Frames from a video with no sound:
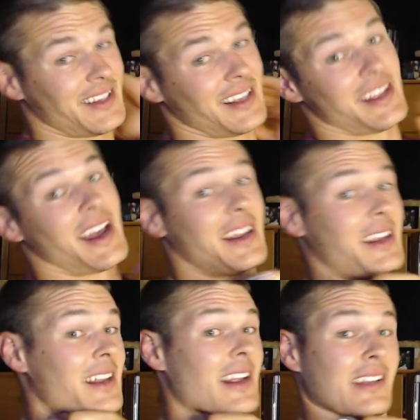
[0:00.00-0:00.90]
Yeah,
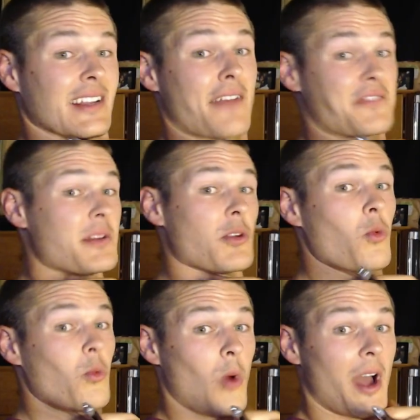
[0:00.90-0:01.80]
it'd have to be
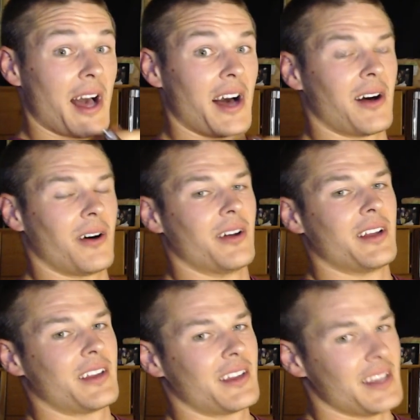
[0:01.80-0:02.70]
well
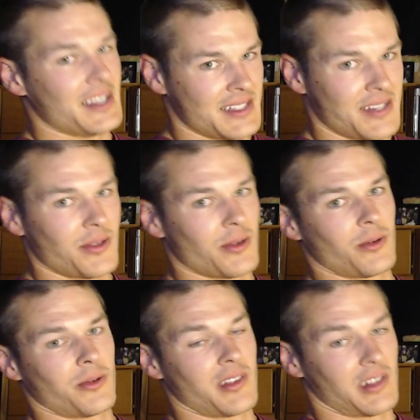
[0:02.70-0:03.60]

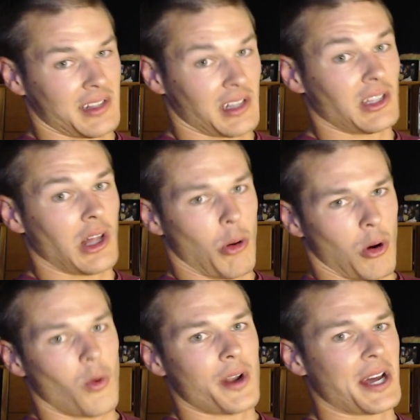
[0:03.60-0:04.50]
into the
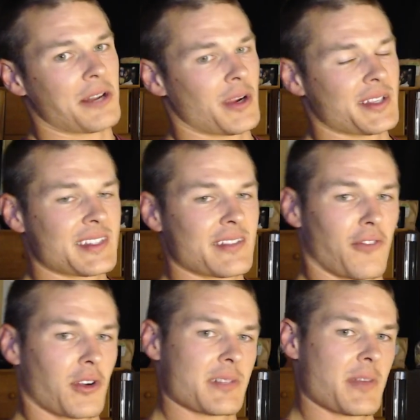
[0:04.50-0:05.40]
lower 100s
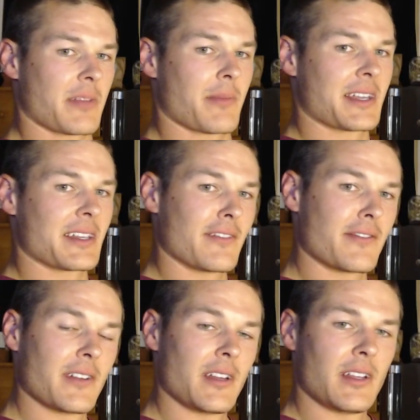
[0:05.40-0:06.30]
for it to be competitive.